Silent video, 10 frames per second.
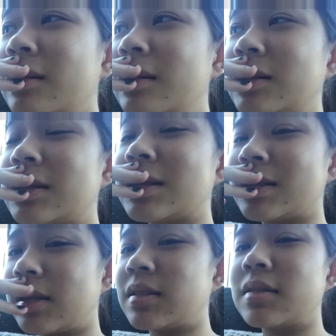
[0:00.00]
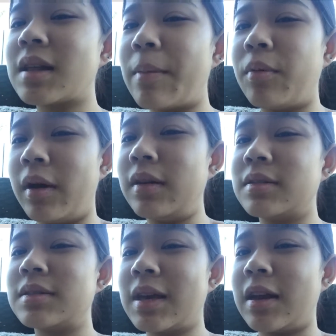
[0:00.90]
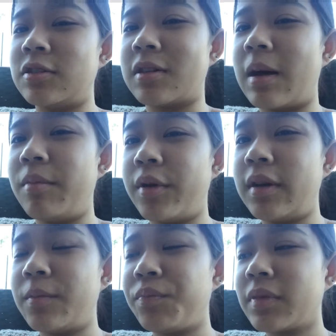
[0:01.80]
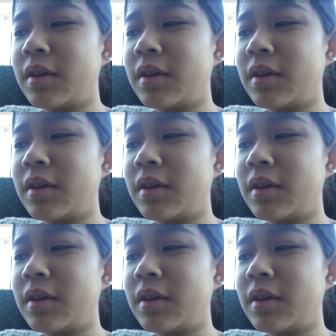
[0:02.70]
This is that point. This is getting to that point.